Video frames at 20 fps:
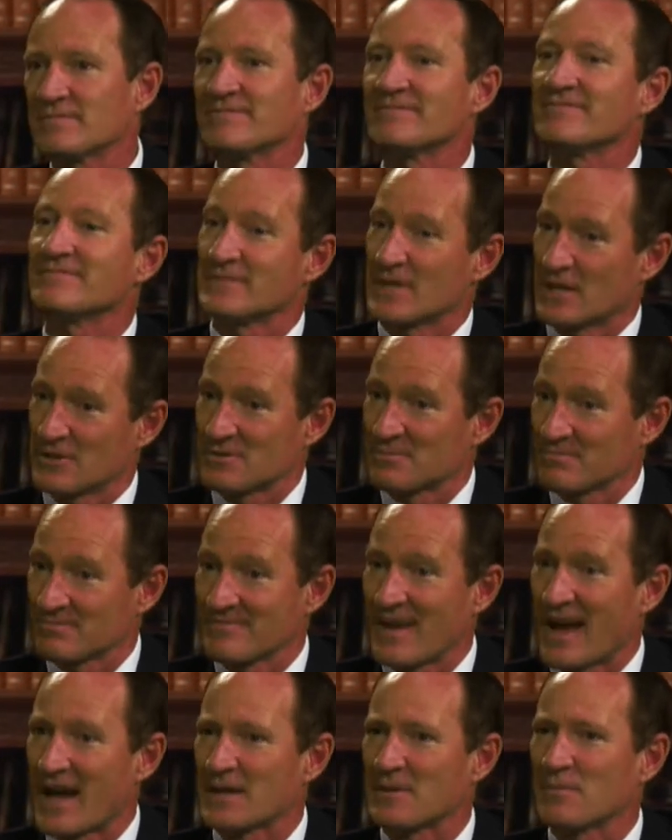Yeah. That's
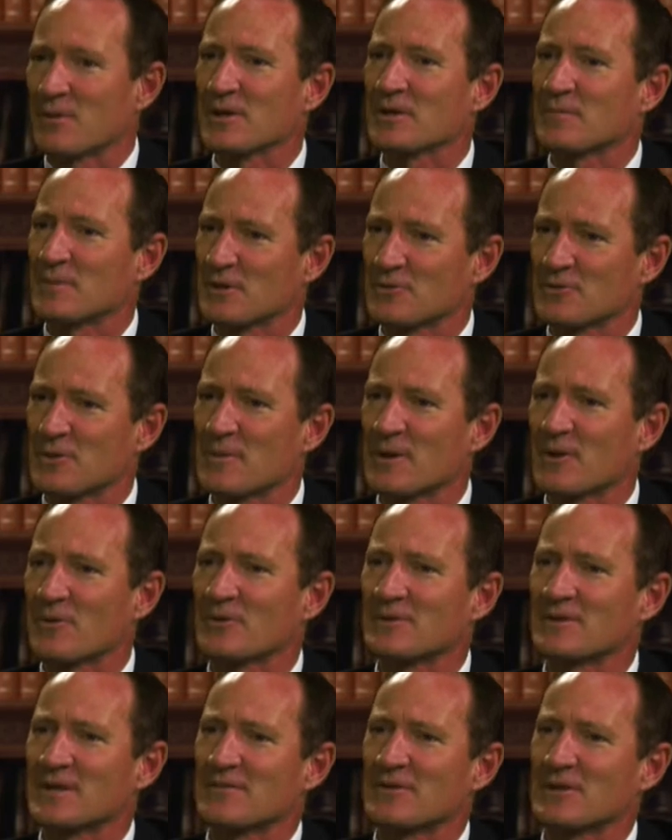hard to believe because I'm here on
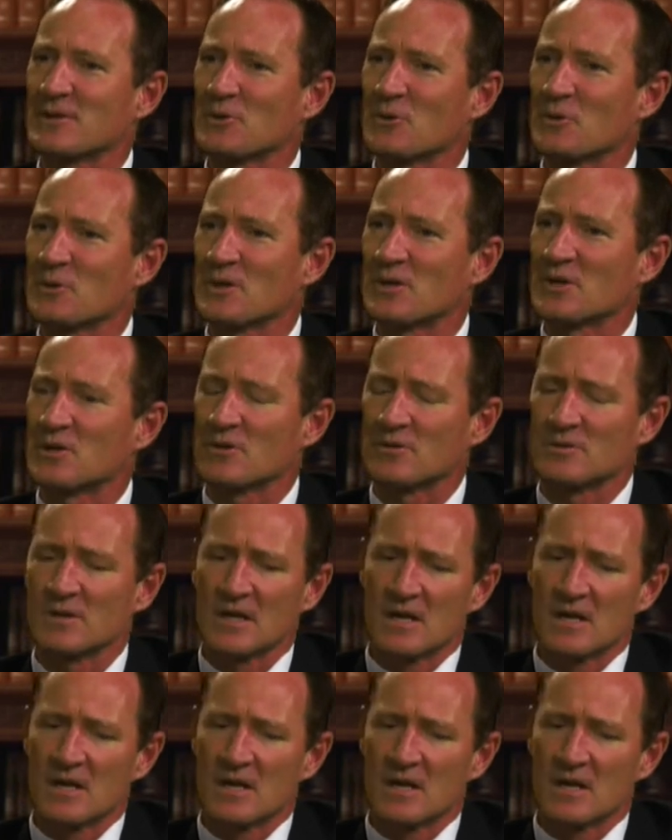T V talking to you.